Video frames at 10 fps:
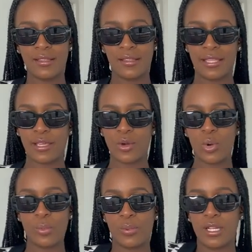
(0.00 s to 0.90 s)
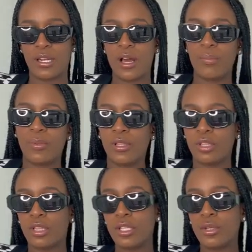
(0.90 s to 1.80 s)
Like open it up
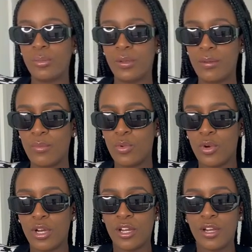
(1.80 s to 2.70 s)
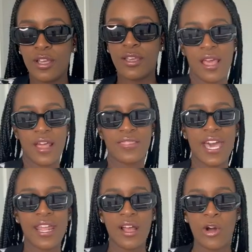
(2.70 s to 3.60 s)
a little bit more. And
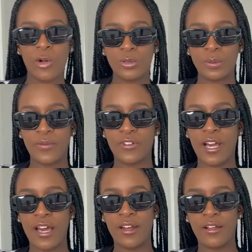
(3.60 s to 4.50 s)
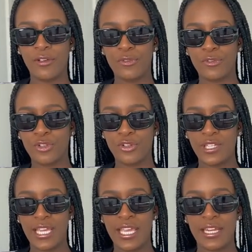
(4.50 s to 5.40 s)
that helps with kind of
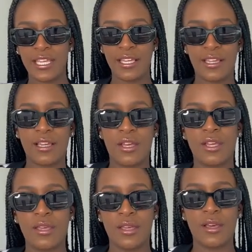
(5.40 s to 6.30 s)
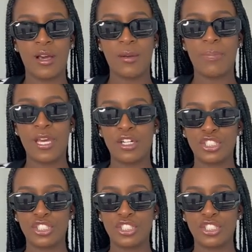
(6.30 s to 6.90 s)
creating a better